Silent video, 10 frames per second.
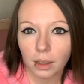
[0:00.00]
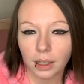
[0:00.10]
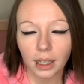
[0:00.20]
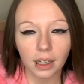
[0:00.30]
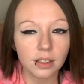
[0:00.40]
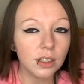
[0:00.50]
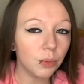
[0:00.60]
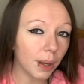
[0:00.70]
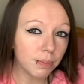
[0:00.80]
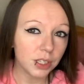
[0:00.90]
There's the
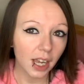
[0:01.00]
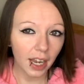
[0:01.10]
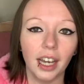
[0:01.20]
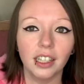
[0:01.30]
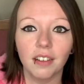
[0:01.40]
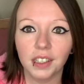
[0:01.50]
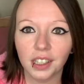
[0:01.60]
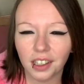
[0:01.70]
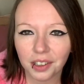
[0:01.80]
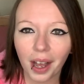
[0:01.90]
website. Love it
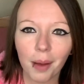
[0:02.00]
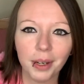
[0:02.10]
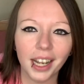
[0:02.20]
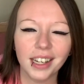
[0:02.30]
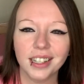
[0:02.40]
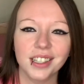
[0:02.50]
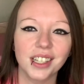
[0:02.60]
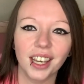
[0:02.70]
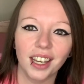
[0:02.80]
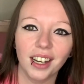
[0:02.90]
though. I'm a 90s
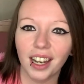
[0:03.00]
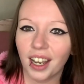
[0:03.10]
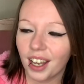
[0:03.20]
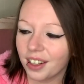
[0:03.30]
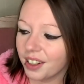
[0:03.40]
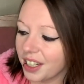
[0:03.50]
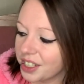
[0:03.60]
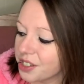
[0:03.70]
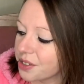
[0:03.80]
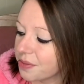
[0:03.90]
kid and it
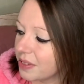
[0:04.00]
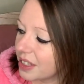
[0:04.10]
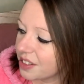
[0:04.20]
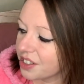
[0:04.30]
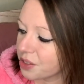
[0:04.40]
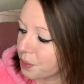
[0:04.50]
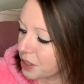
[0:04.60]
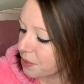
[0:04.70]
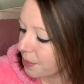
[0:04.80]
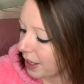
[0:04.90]
just, this just
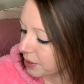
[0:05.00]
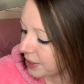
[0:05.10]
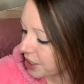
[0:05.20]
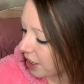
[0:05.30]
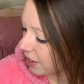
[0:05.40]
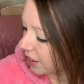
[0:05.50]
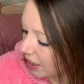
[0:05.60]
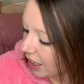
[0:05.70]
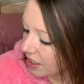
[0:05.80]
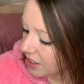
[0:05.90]
brings me back to my childhood.
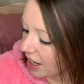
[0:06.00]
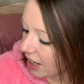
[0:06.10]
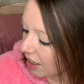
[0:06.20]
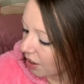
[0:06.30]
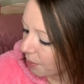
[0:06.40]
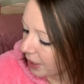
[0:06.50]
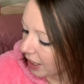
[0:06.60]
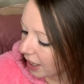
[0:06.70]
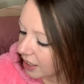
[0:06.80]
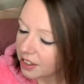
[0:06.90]
It's like, oh my
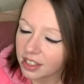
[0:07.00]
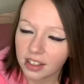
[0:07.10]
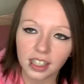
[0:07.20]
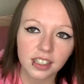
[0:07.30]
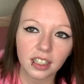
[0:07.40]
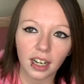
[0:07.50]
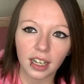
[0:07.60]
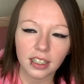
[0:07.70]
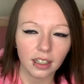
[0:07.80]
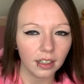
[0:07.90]
God, the things that
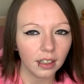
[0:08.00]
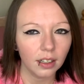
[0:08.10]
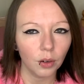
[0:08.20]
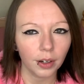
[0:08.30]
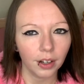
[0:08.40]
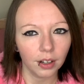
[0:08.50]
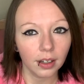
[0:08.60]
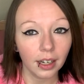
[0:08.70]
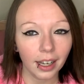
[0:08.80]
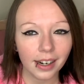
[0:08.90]
I didn't or
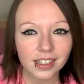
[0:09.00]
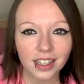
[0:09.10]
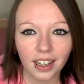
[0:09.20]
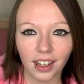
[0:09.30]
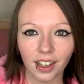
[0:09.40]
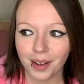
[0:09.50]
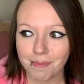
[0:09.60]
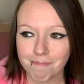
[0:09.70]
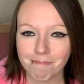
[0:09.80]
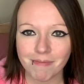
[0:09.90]
couldn't get as a kid,
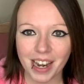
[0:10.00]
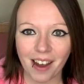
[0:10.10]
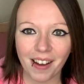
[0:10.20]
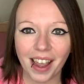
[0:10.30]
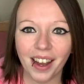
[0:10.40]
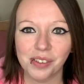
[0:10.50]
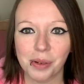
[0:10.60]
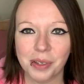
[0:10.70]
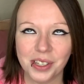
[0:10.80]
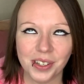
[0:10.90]
now I have them.
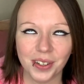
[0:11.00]
It's so